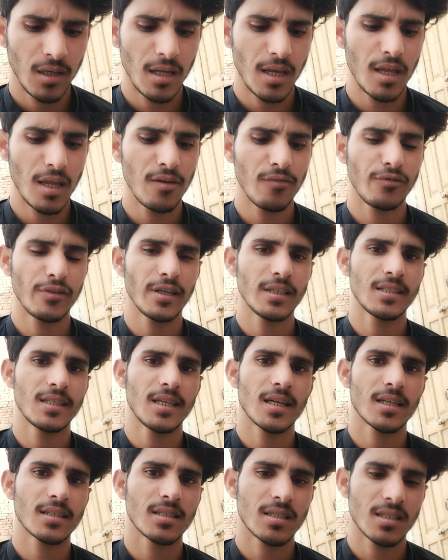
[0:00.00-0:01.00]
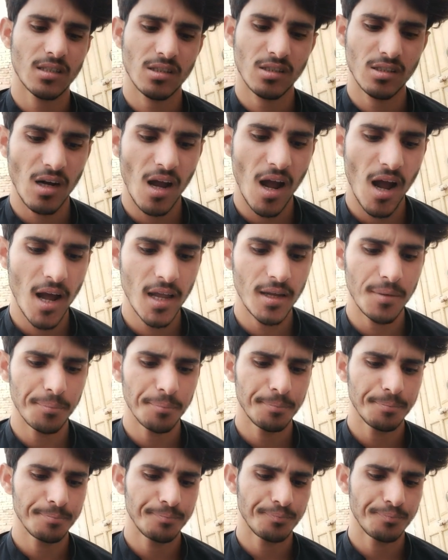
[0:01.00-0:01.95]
In physics, time